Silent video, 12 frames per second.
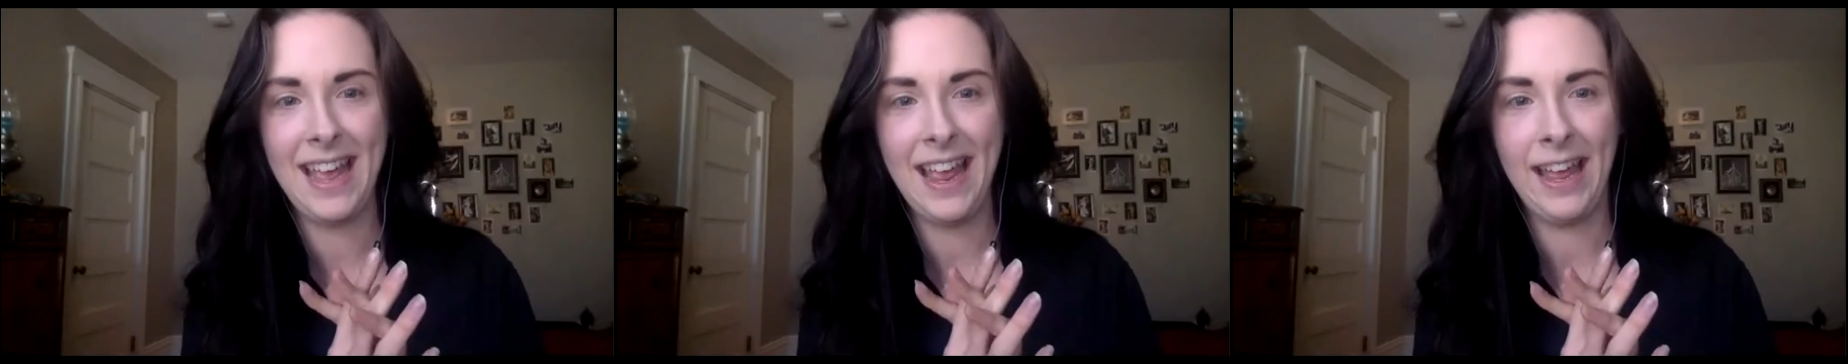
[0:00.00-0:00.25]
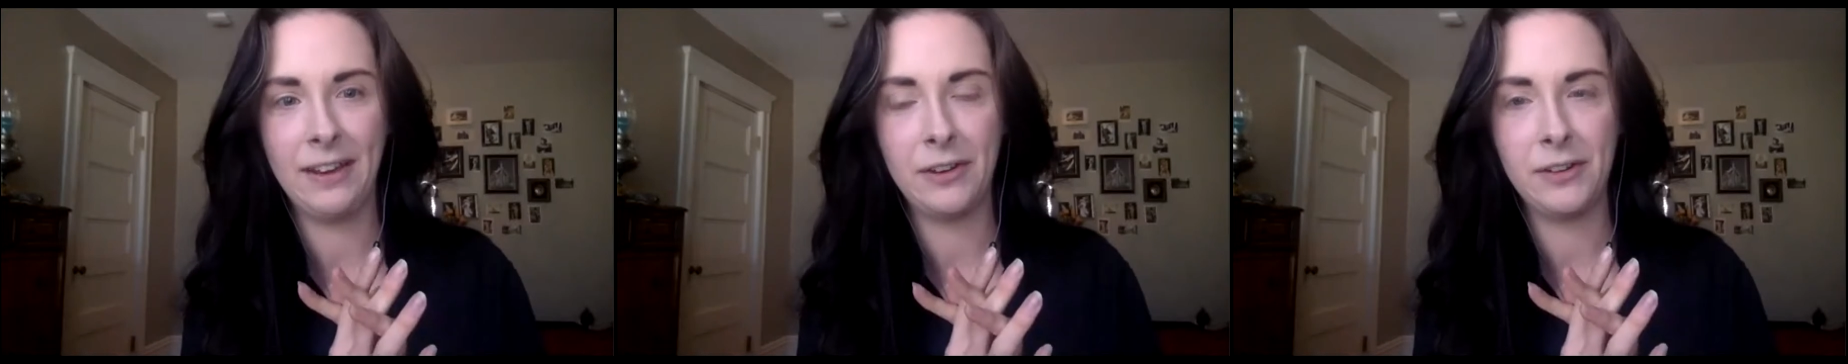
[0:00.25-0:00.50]

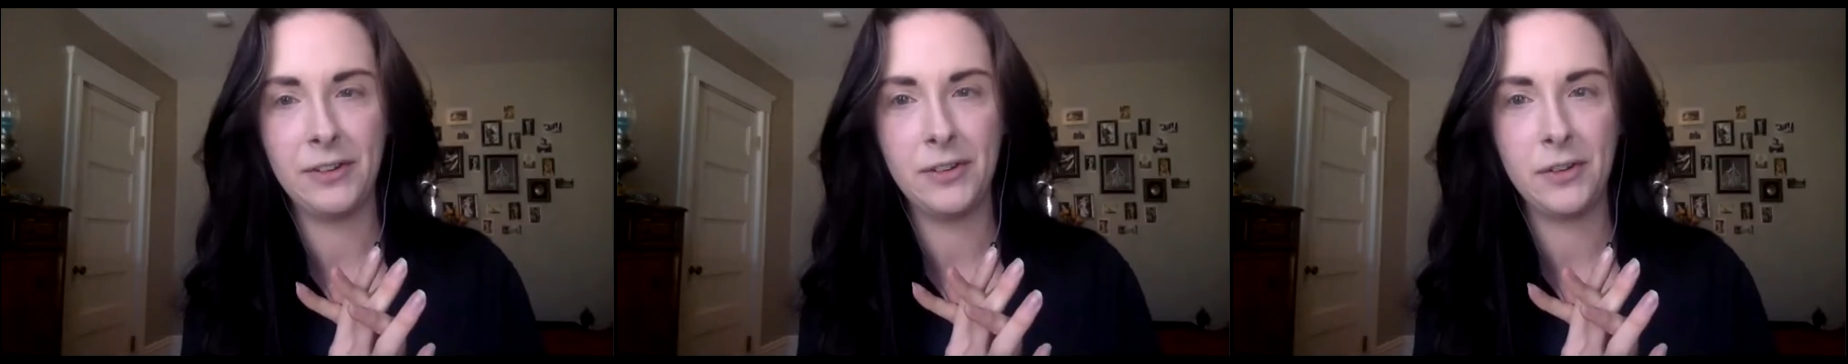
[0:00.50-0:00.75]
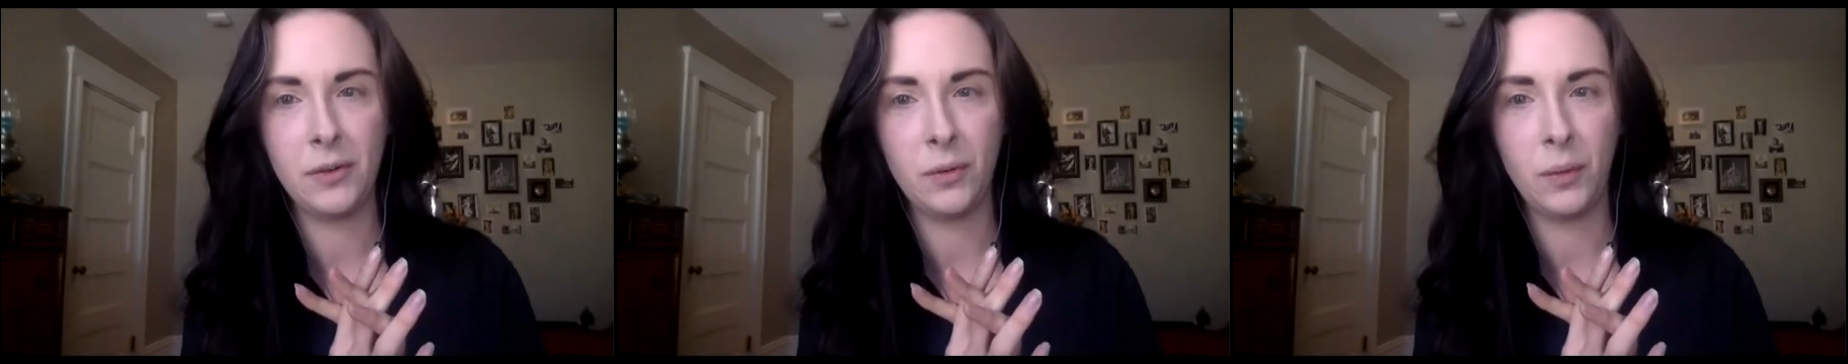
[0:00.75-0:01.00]
And
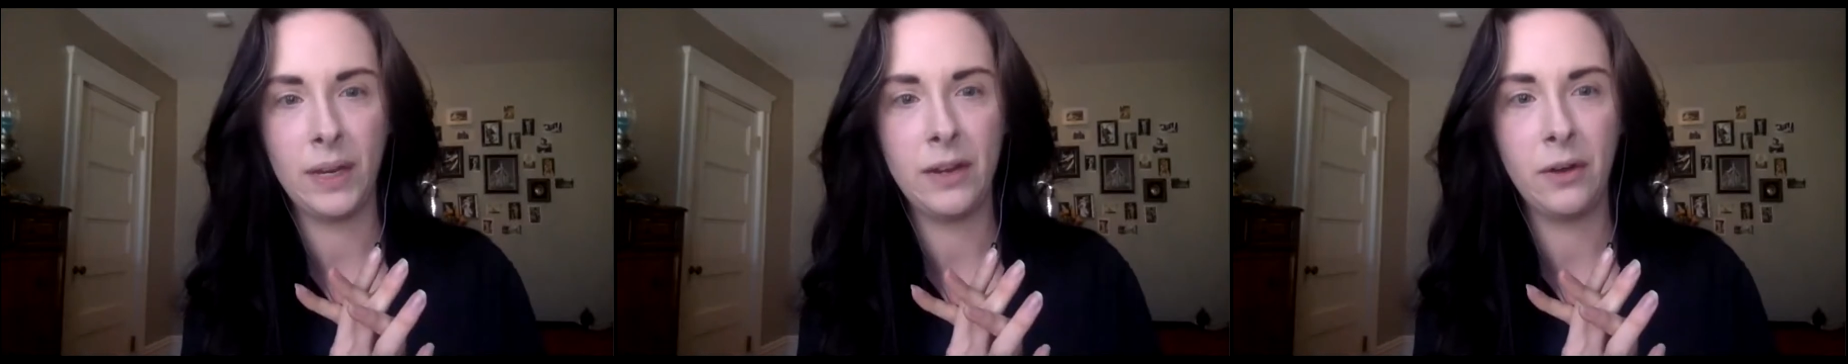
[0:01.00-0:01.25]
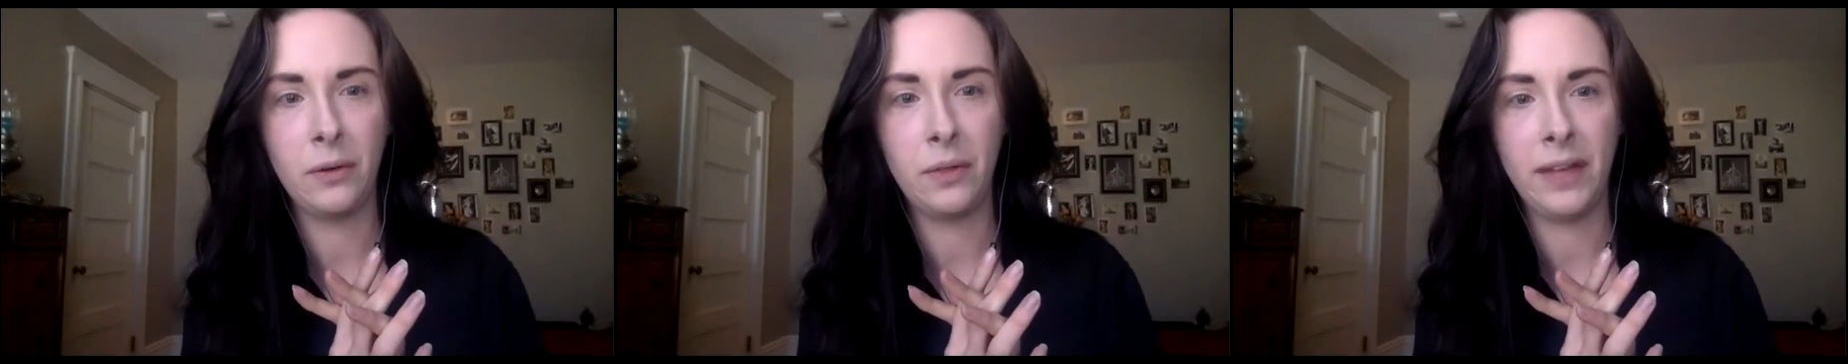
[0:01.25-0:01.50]
we
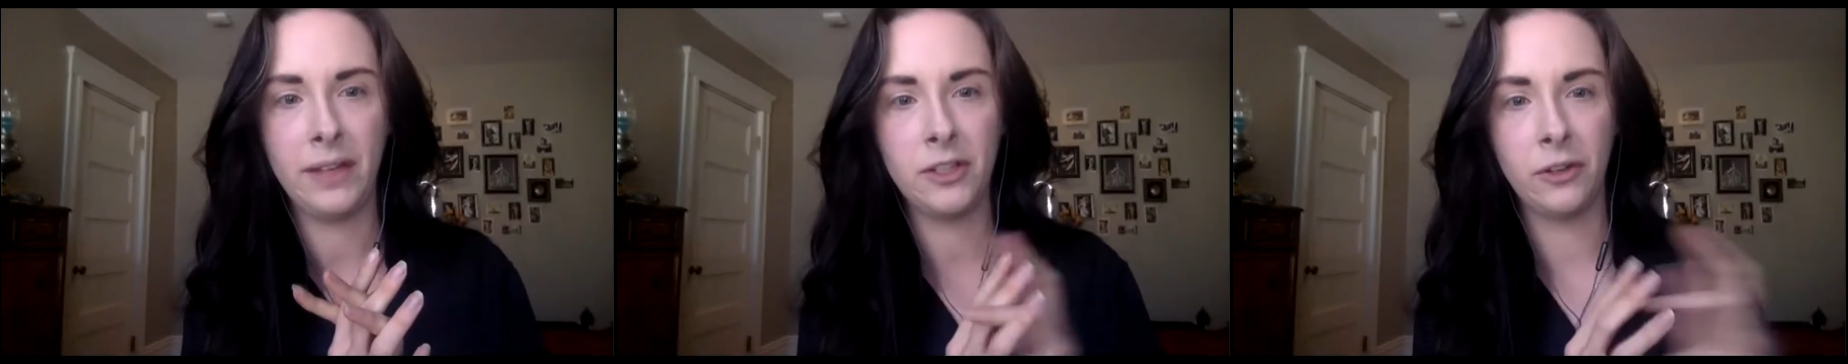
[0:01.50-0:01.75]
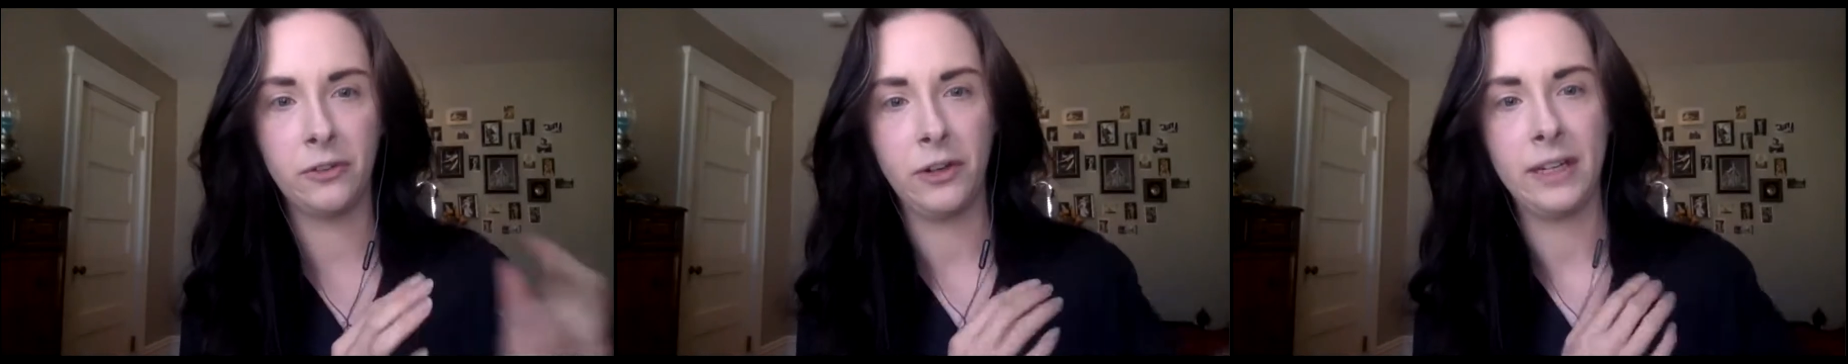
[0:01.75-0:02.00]
know that
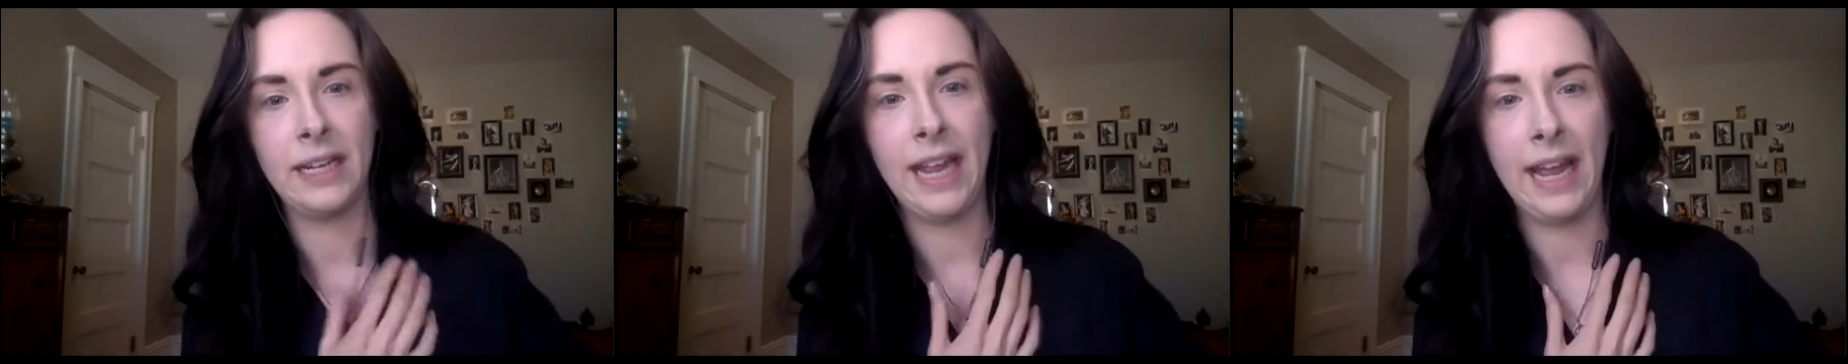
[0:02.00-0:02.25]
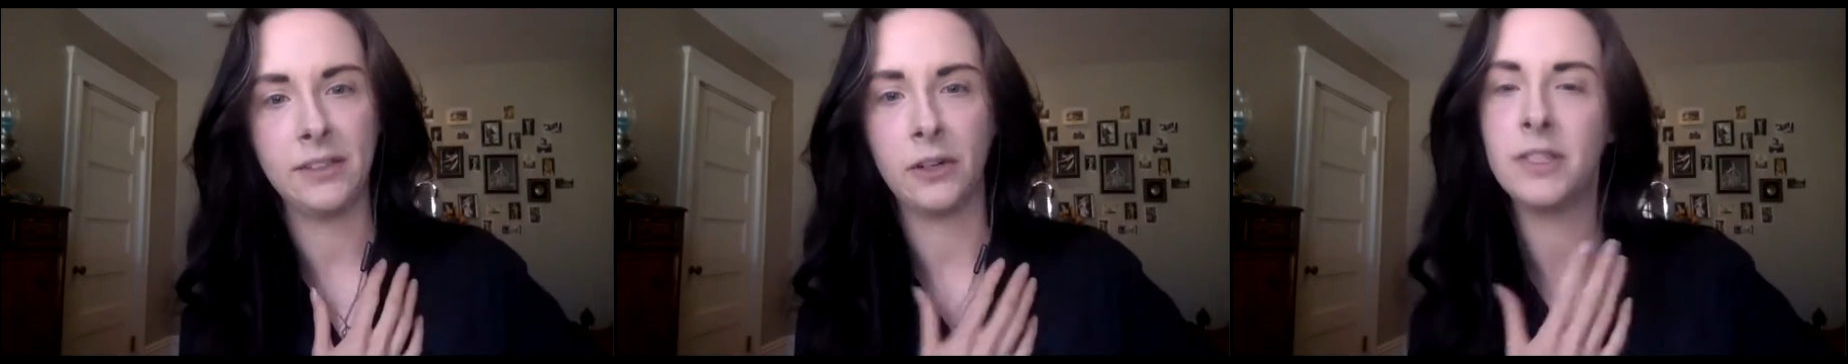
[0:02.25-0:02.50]
children can't